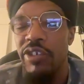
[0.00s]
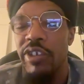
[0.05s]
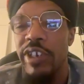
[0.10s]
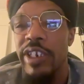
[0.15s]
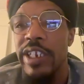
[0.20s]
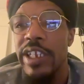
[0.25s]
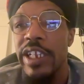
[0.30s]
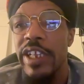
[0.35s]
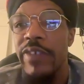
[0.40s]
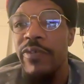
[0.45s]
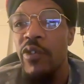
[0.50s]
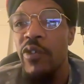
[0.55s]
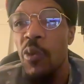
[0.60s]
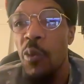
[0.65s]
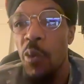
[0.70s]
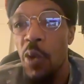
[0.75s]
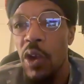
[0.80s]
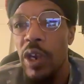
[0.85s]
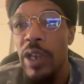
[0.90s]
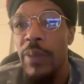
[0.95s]
need to give your
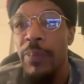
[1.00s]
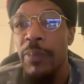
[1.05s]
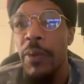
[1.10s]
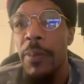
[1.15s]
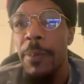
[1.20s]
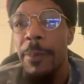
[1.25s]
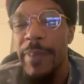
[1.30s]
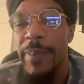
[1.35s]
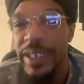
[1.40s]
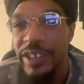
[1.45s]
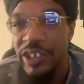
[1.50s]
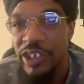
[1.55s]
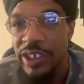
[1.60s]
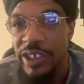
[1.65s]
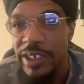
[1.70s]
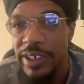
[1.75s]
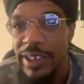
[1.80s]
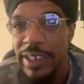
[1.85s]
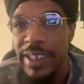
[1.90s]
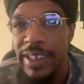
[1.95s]
wallet
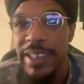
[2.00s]
permission